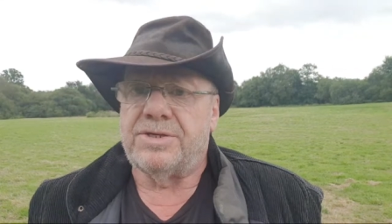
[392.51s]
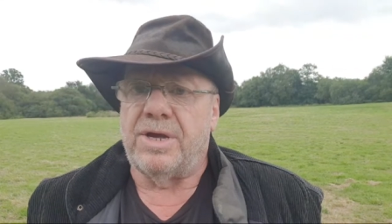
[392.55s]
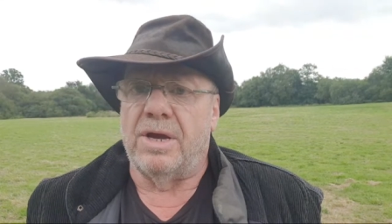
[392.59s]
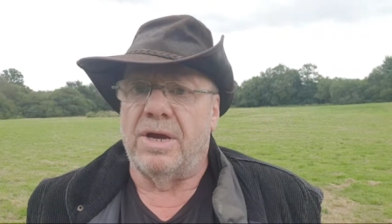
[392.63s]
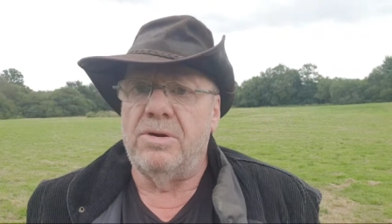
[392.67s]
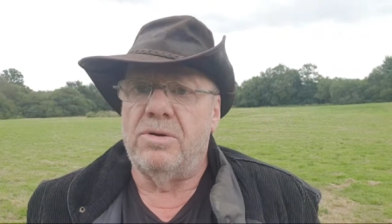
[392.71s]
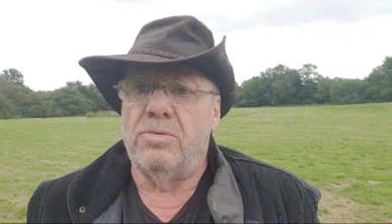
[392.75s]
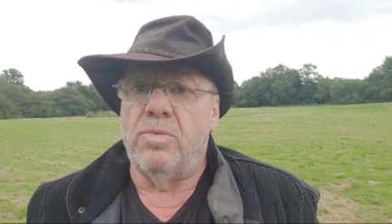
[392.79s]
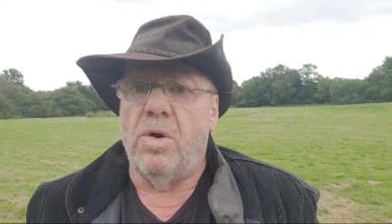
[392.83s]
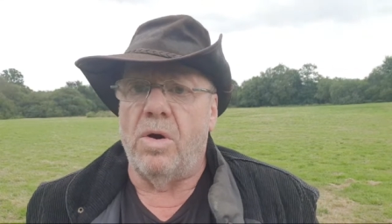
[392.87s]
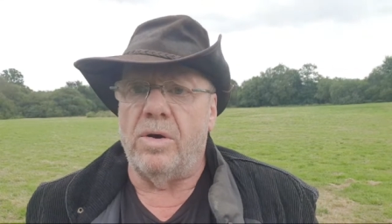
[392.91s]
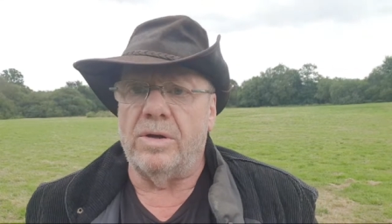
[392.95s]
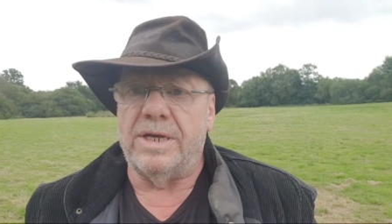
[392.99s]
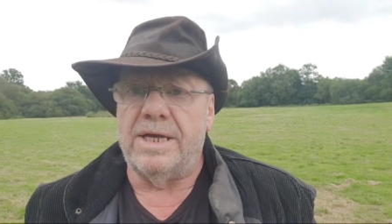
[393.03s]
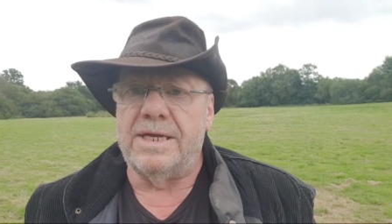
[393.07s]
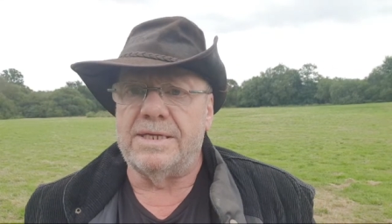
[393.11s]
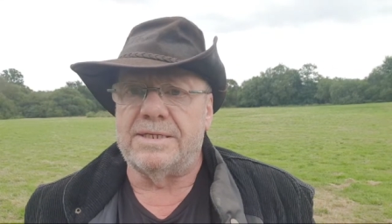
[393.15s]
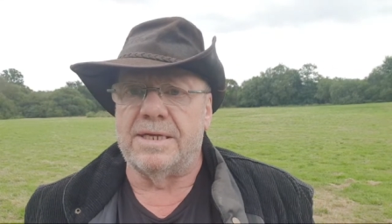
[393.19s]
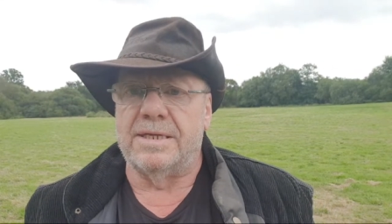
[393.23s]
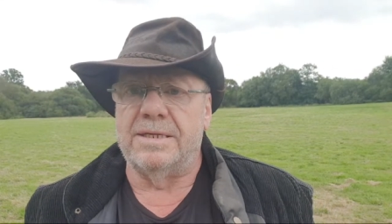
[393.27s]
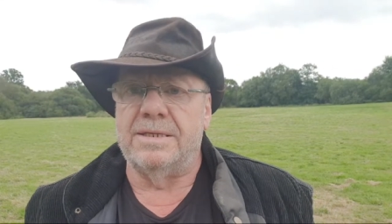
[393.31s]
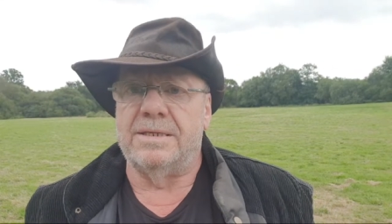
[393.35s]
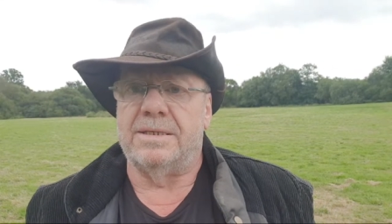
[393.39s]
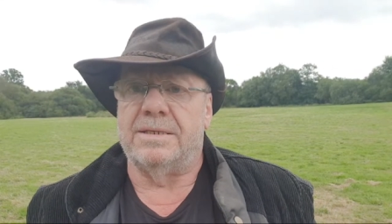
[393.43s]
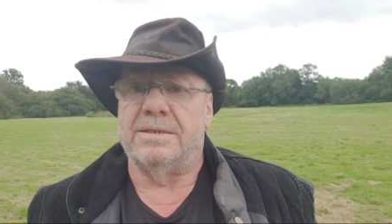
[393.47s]
So what
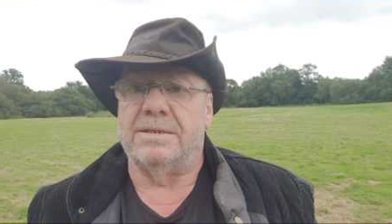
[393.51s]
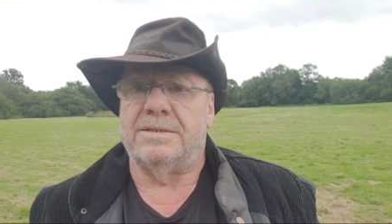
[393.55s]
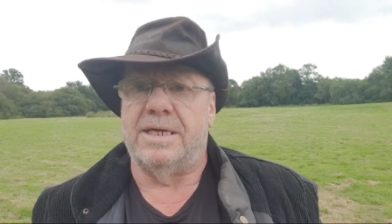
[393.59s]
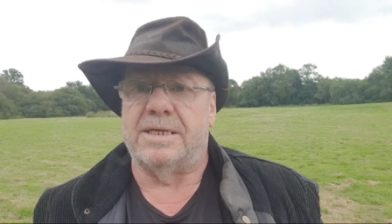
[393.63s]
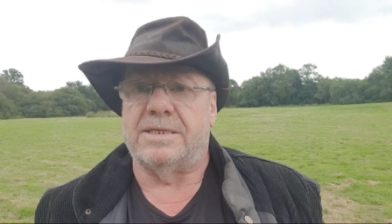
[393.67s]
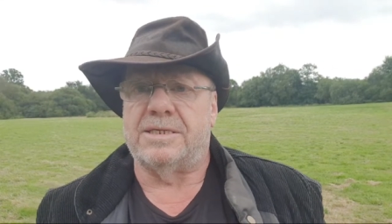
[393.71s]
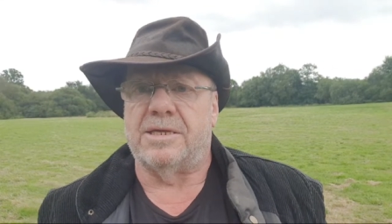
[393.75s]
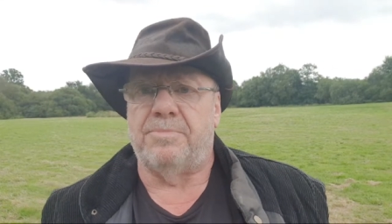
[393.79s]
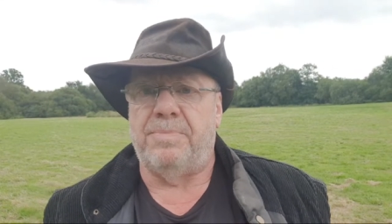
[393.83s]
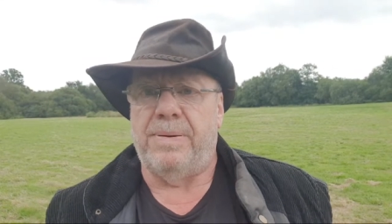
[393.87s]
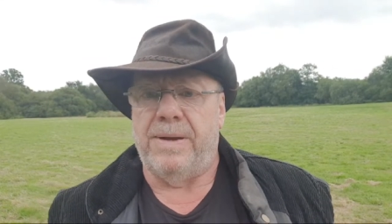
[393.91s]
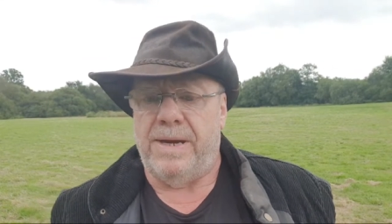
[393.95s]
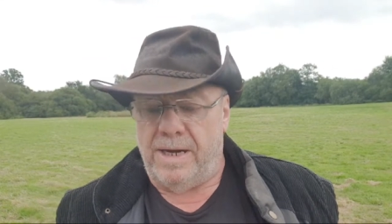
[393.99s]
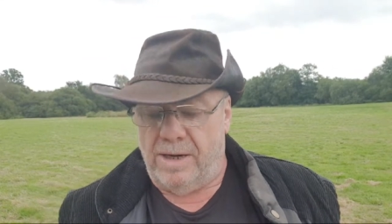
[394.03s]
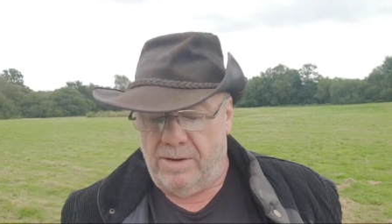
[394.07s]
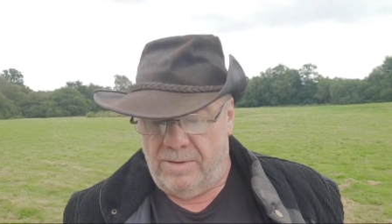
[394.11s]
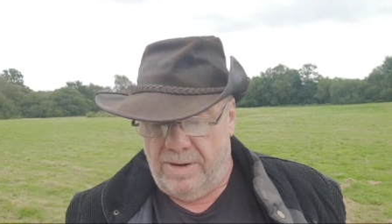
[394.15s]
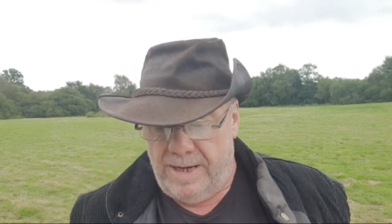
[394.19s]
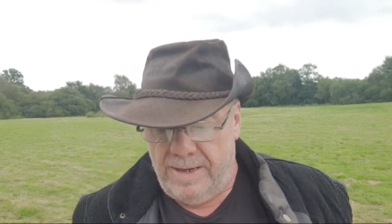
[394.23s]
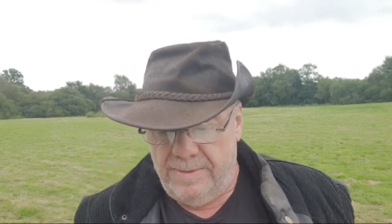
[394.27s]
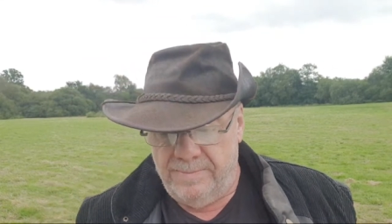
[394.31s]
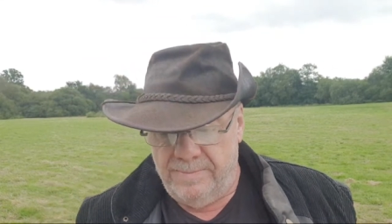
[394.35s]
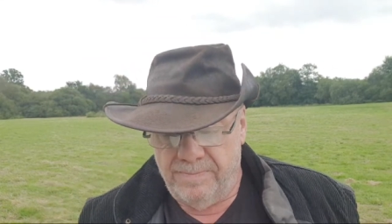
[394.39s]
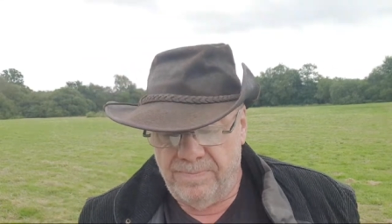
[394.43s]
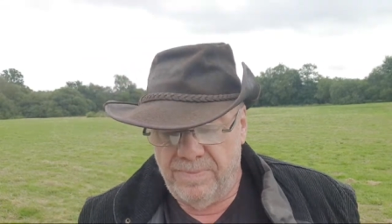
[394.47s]
isn't
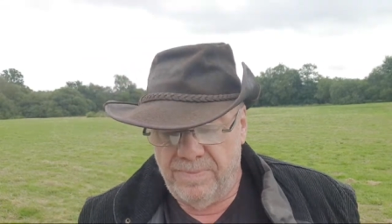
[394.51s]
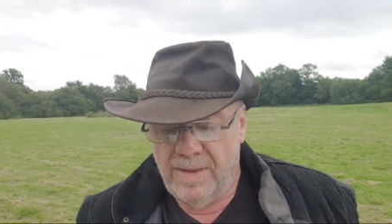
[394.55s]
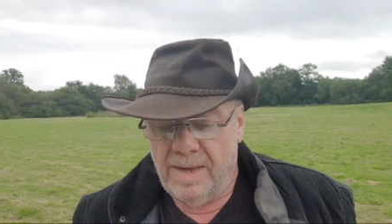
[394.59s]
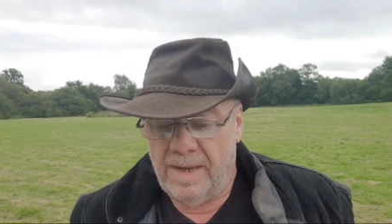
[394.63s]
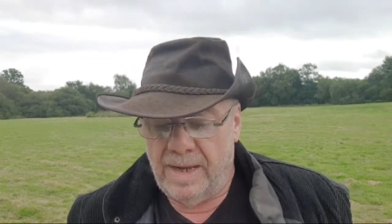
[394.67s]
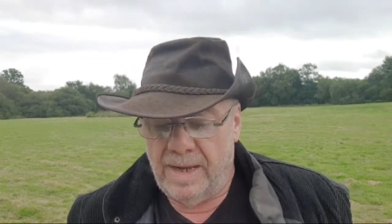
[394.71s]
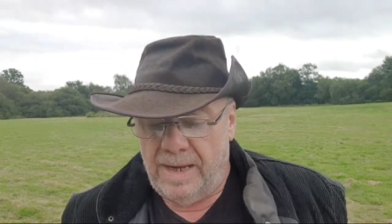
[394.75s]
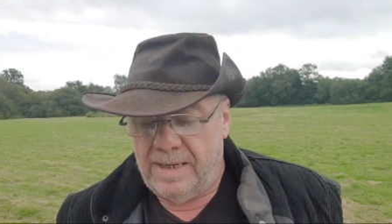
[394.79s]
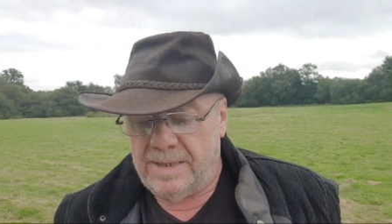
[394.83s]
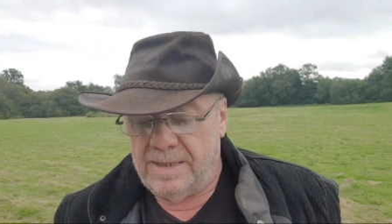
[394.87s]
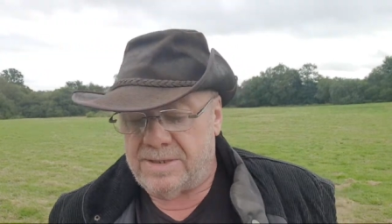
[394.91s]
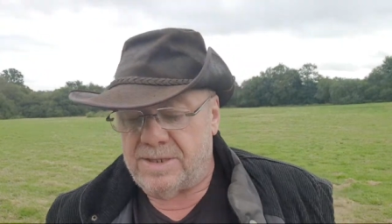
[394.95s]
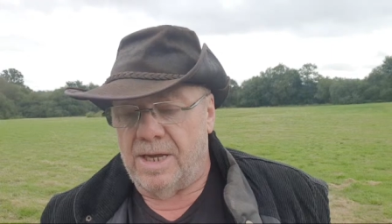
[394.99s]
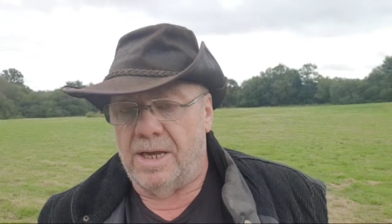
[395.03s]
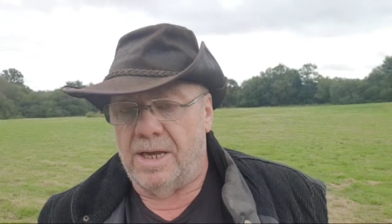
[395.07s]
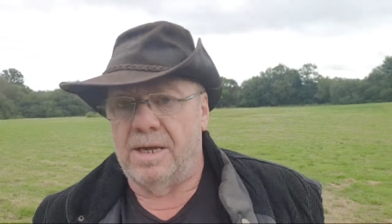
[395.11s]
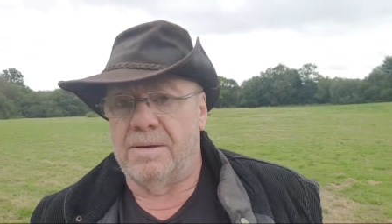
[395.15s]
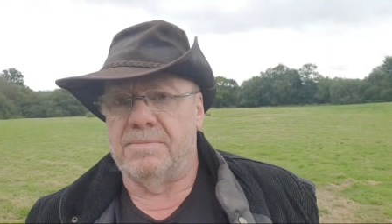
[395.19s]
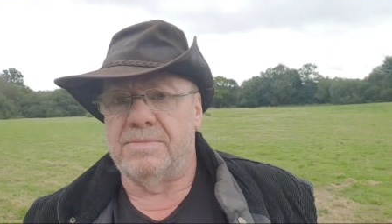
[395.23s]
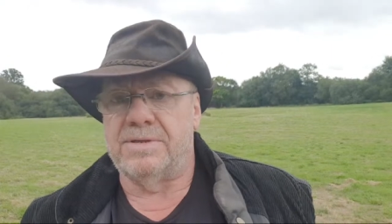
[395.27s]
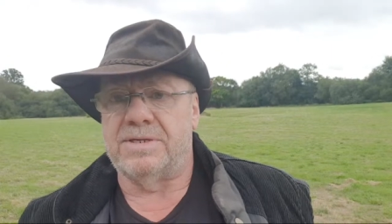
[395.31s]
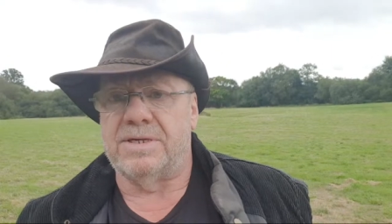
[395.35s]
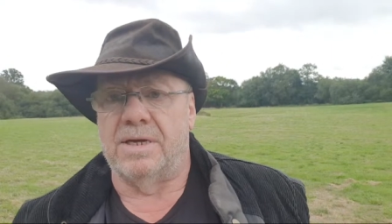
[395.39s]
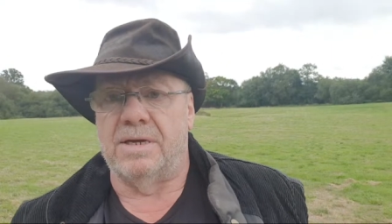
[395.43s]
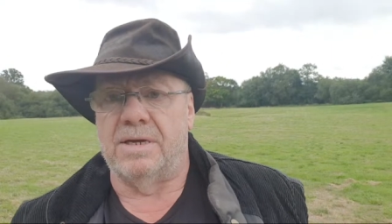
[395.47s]
disappearing in
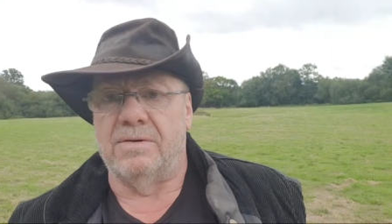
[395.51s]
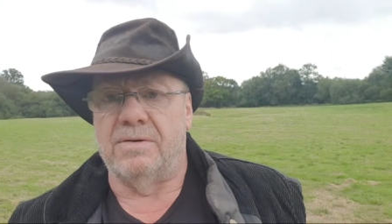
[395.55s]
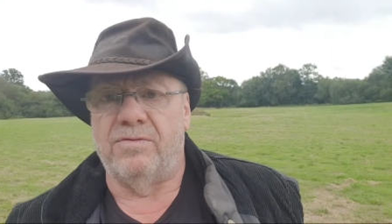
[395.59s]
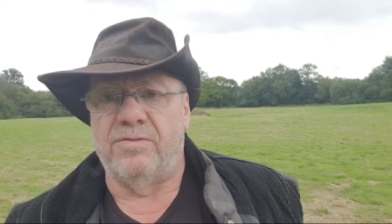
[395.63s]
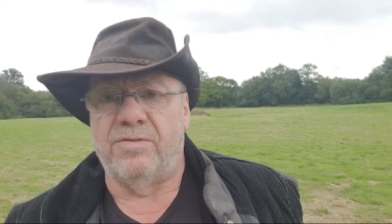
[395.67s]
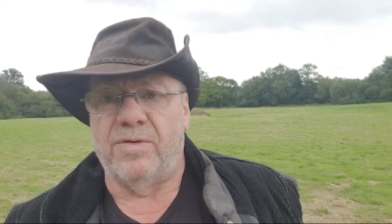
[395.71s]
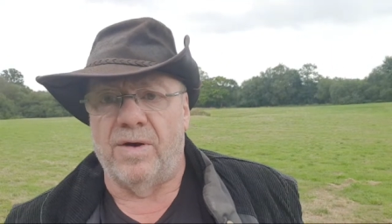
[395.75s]
terms of